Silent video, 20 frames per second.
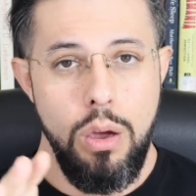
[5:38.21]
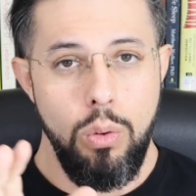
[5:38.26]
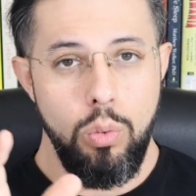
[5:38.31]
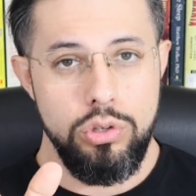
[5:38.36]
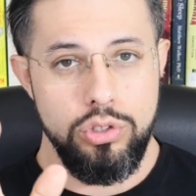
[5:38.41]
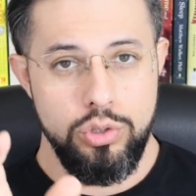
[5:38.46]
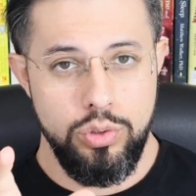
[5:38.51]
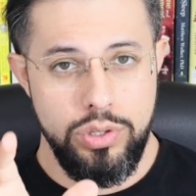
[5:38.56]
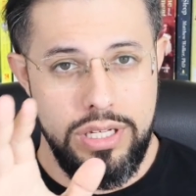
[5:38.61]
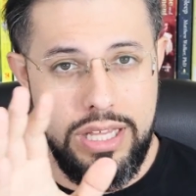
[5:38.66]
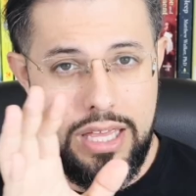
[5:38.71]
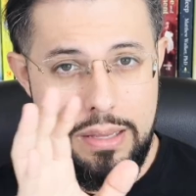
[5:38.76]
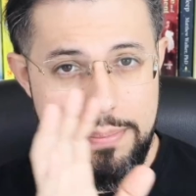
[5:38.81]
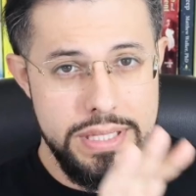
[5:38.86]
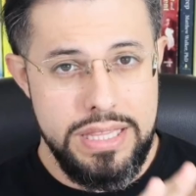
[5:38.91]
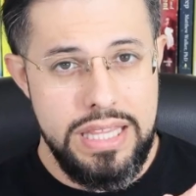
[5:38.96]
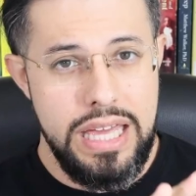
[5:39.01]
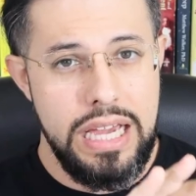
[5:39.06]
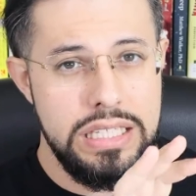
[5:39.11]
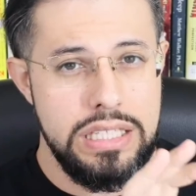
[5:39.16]
When you
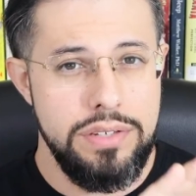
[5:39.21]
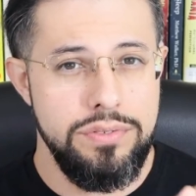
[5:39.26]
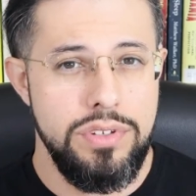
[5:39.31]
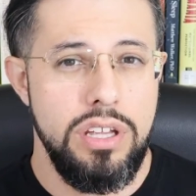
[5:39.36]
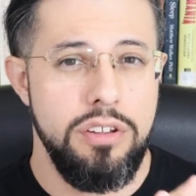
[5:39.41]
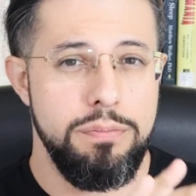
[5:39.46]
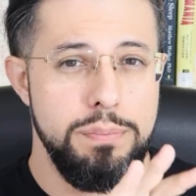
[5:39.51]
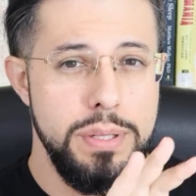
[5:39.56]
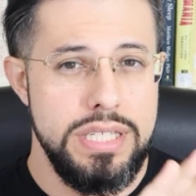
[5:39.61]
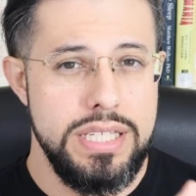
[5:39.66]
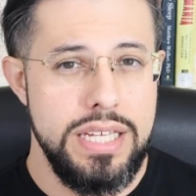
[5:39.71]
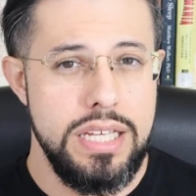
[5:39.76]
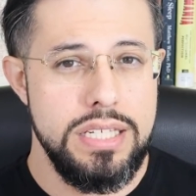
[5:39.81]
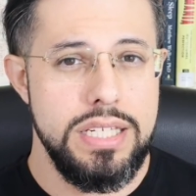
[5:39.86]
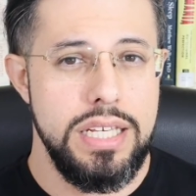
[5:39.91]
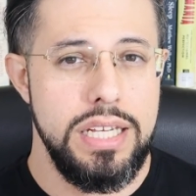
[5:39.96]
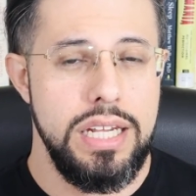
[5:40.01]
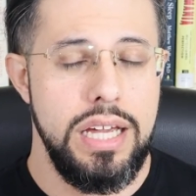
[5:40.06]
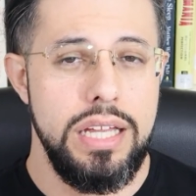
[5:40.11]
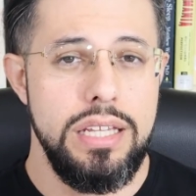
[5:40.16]
inhibit the activity of
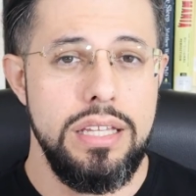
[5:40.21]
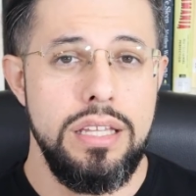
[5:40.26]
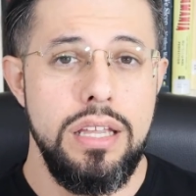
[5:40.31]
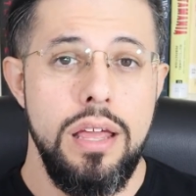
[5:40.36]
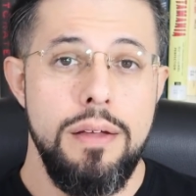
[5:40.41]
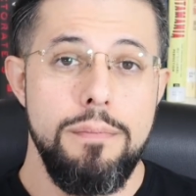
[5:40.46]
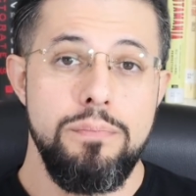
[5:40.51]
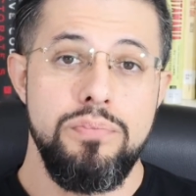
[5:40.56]
PCSK9,